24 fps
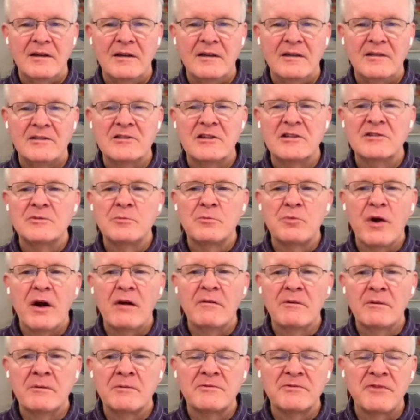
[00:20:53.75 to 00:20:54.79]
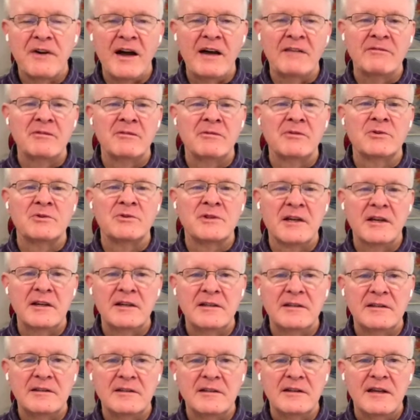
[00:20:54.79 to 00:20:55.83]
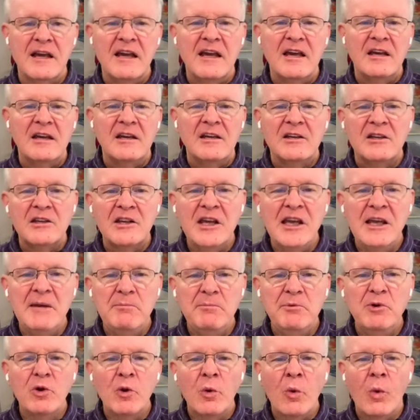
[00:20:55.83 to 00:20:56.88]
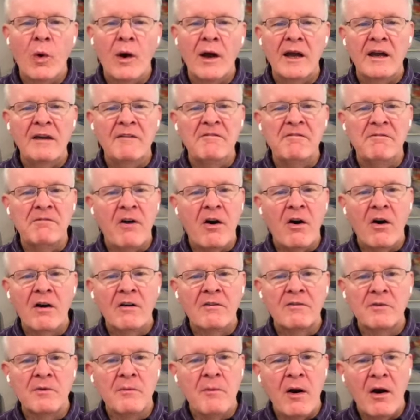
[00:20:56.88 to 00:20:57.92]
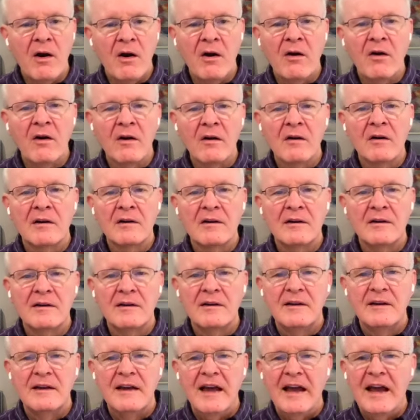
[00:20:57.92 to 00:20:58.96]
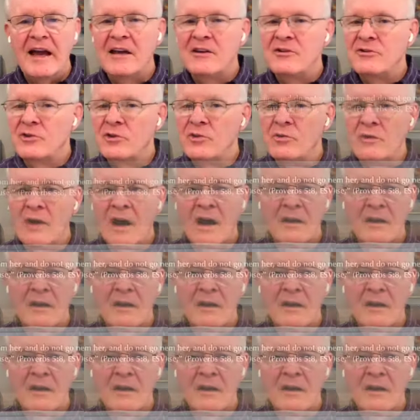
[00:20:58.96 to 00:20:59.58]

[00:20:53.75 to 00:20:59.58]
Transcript: He says in Proverbs 5 and 8, keep away far from her and do